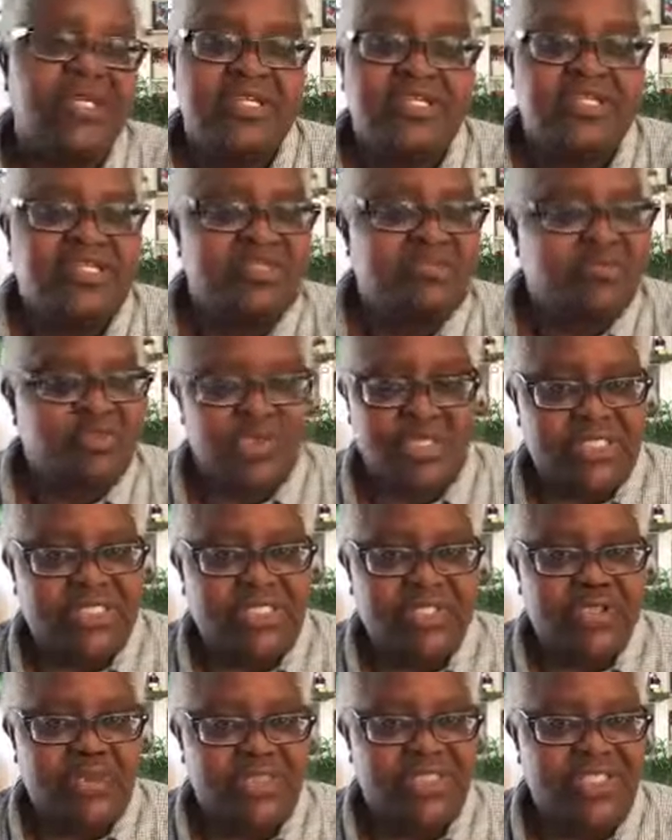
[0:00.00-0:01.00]

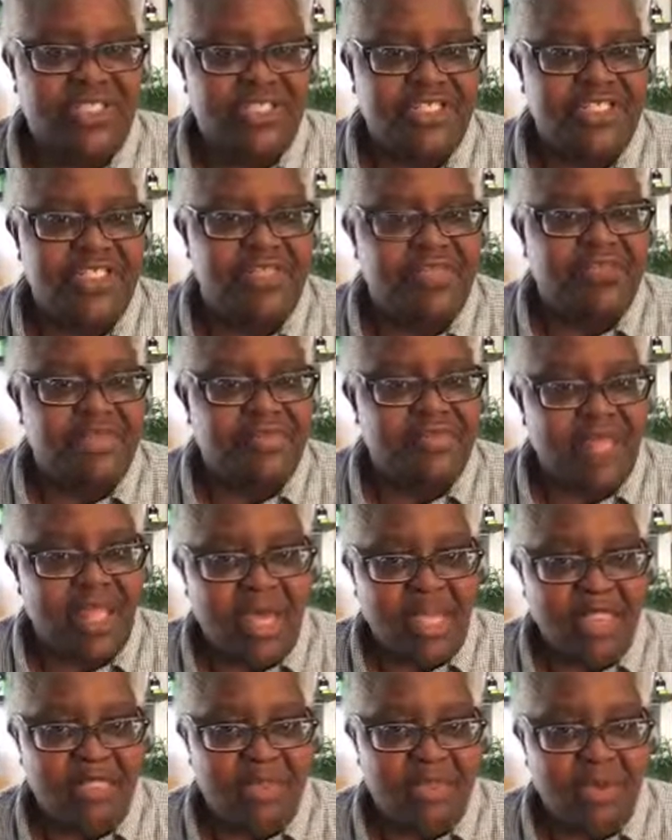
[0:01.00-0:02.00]
switch this to
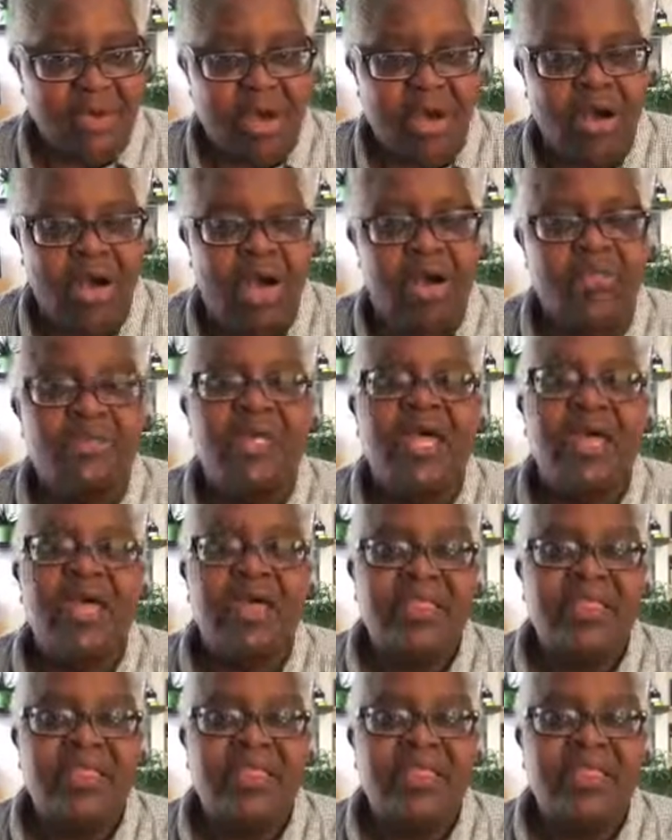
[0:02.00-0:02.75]
reply to all.